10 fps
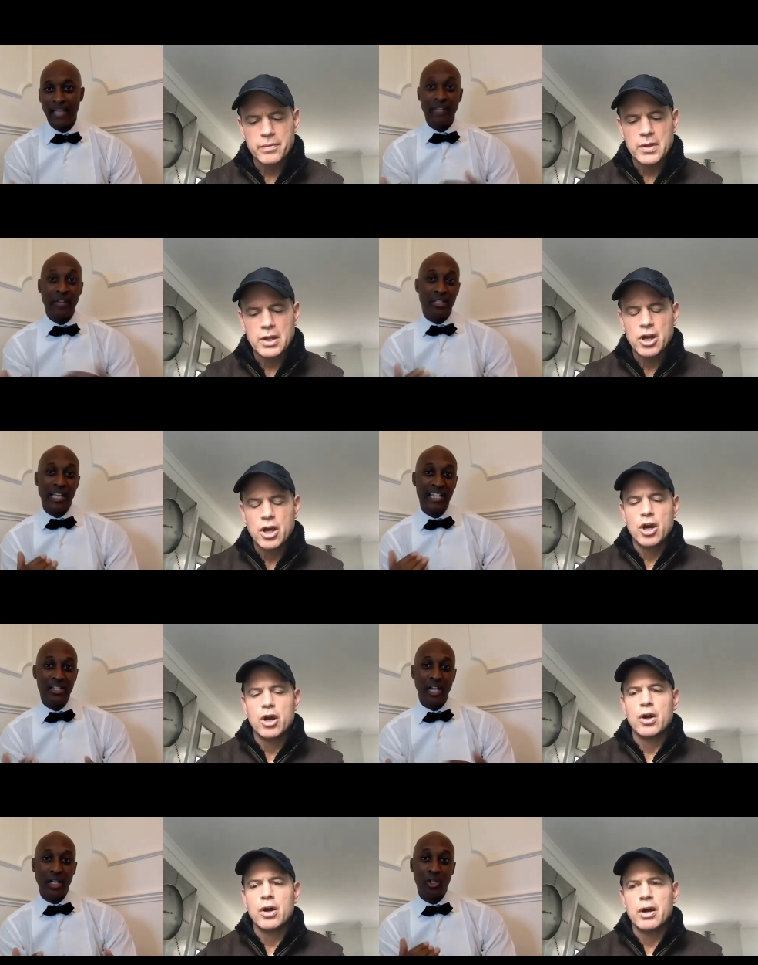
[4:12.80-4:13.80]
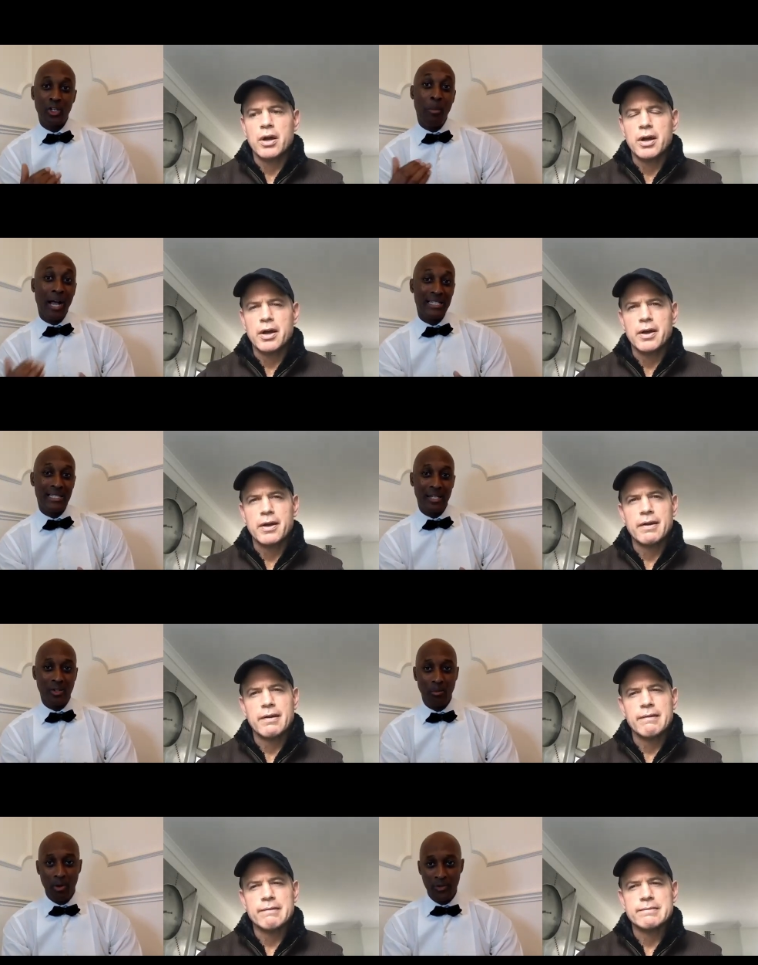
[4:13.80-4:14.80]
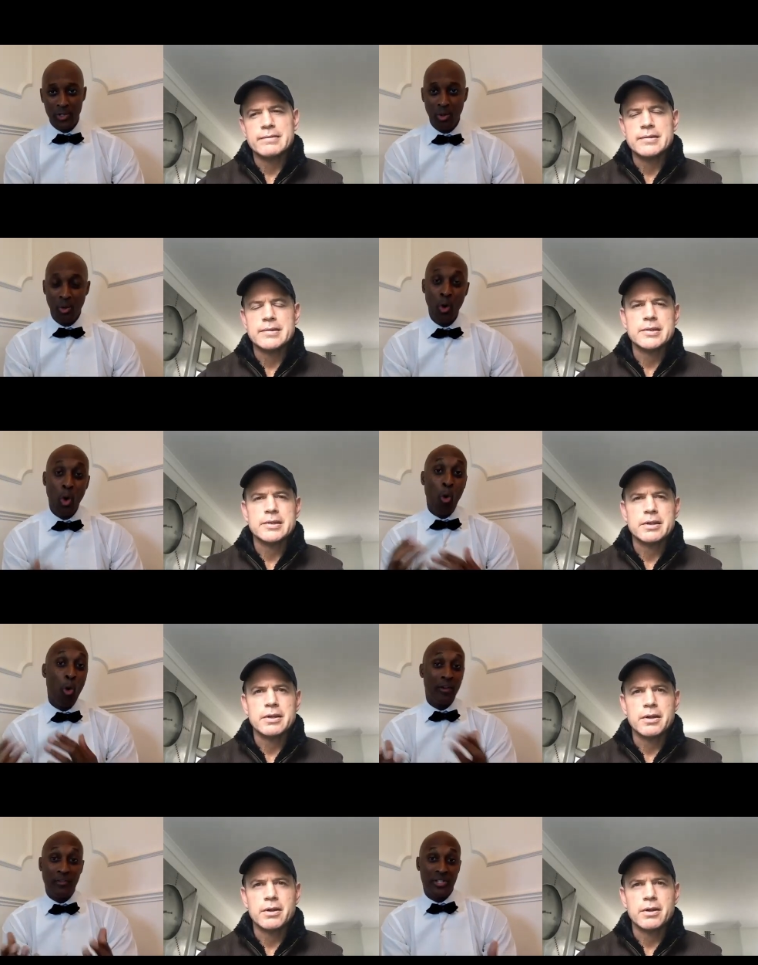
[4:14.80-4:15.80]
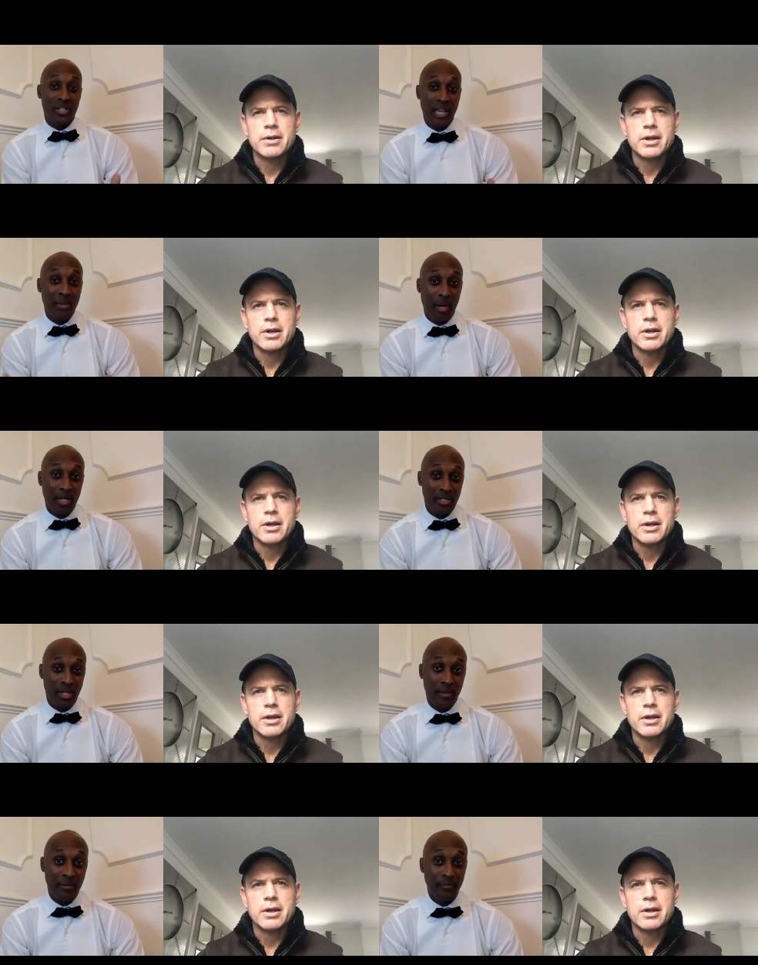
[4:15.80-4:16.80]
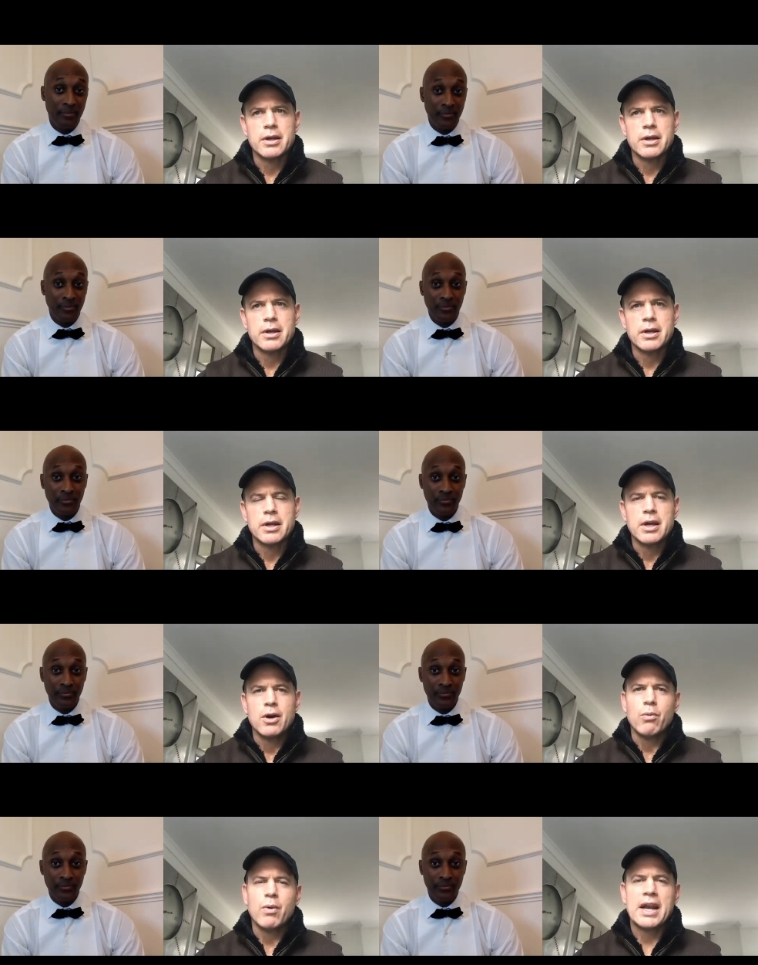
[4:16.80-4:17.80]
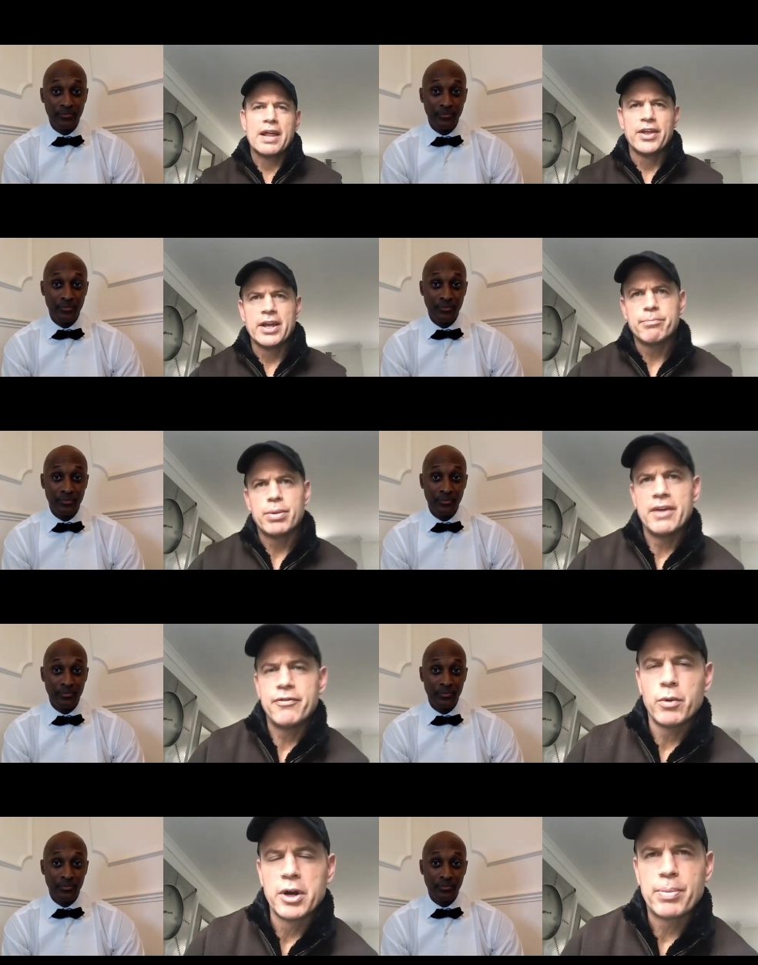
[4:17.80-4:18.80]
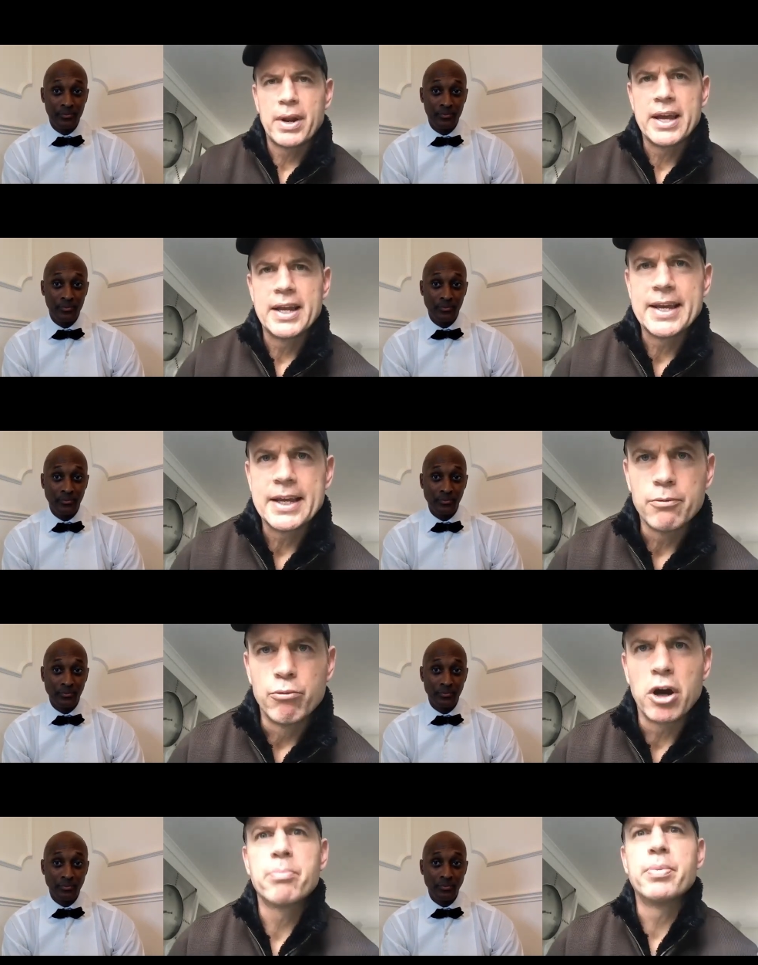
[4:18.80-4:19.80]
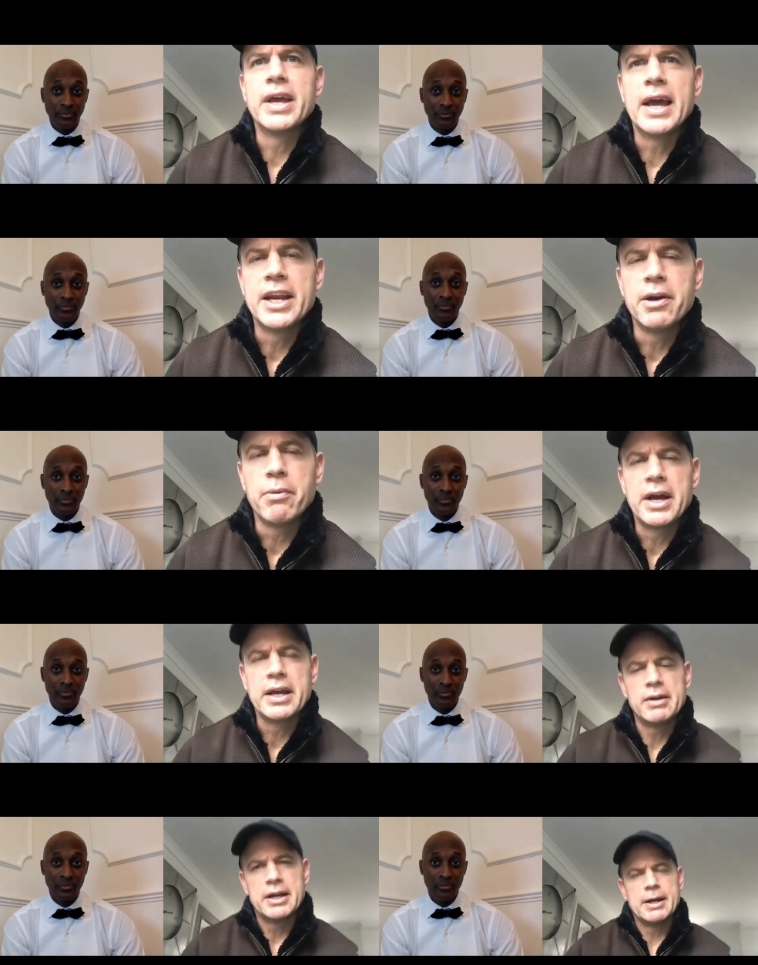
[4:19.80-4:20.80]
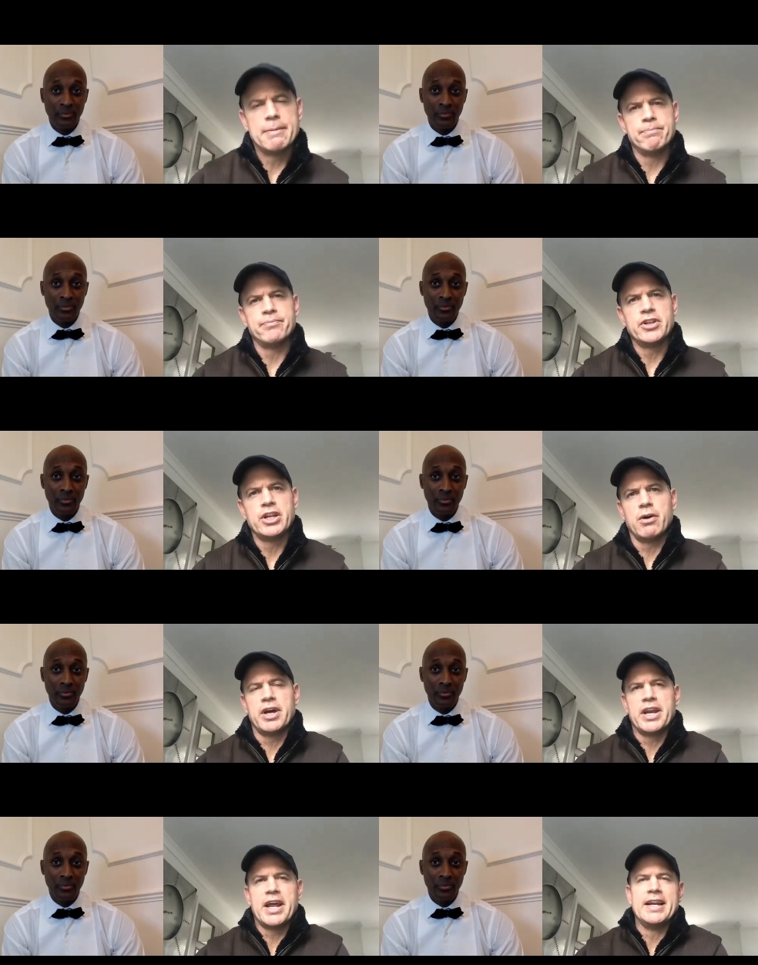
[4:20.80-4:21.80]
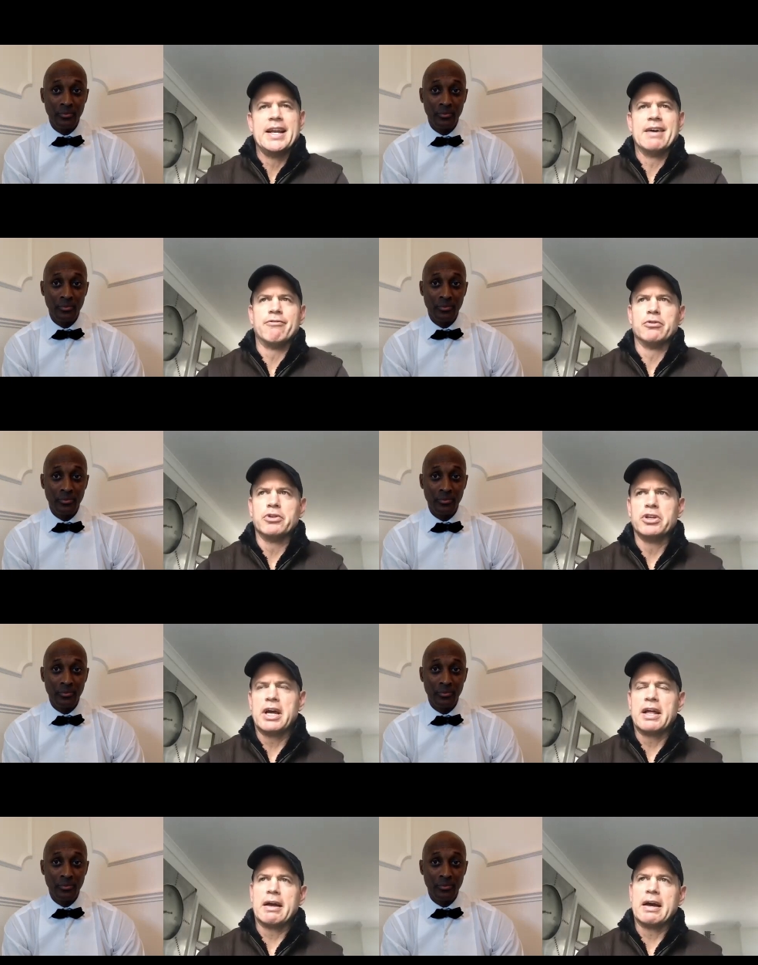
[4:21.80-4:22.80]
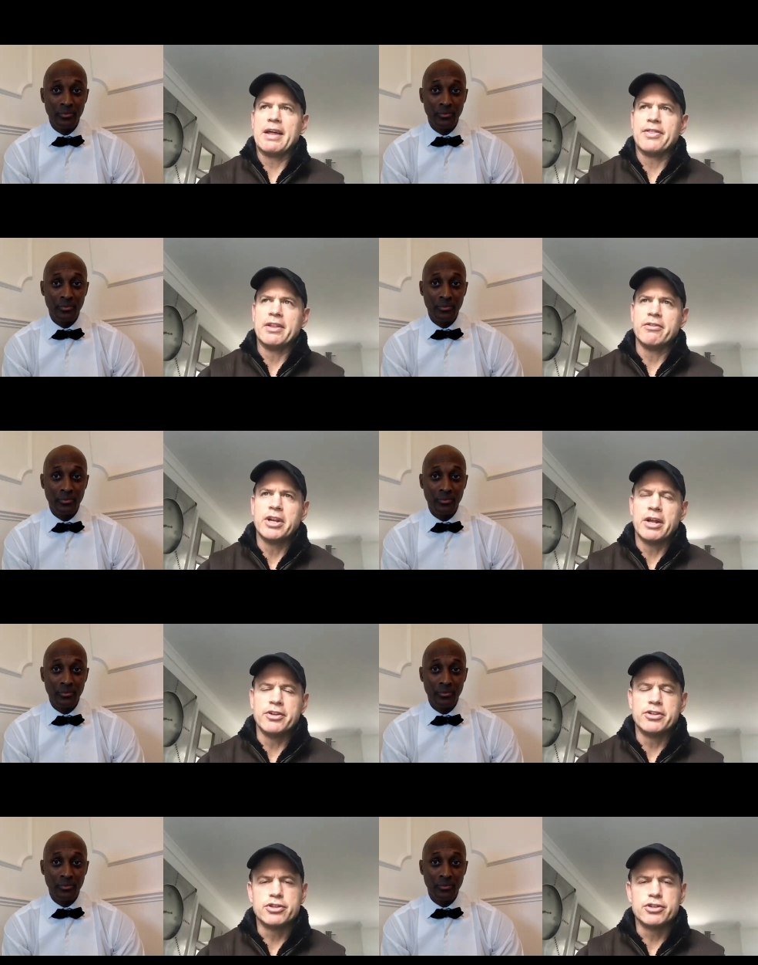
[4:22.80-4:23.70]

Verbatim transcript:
Speaker 1: and give us the insight to the mindset to both as well, or if it's the same mindset.
Speaker 2: Well, I think if you want to play elite rugby anyway, um, you know, at any level, I, I think, you know,